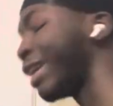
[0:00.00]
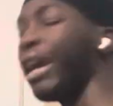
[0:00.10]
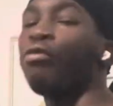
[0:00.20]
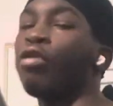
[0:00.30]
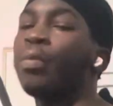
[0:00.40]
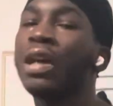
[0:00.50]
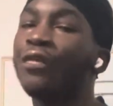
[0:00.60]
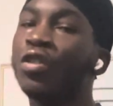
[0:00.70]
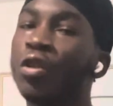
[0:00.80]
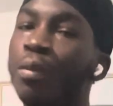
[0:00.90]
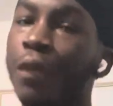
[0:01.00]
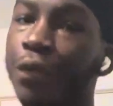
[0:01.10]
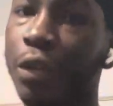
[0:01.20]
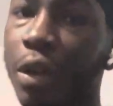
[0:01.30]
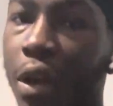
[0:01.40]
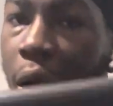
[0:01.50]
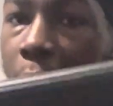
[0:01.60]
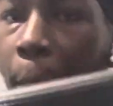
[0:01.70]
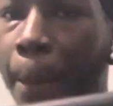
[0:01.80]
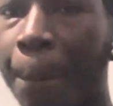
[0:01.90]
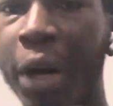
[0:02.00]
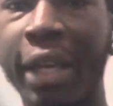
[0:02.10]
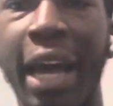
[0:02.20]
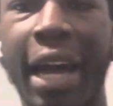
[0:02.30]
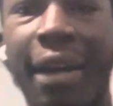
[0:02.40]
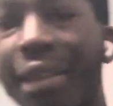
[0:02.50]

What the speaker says: get ripped every 2 months. But yeah,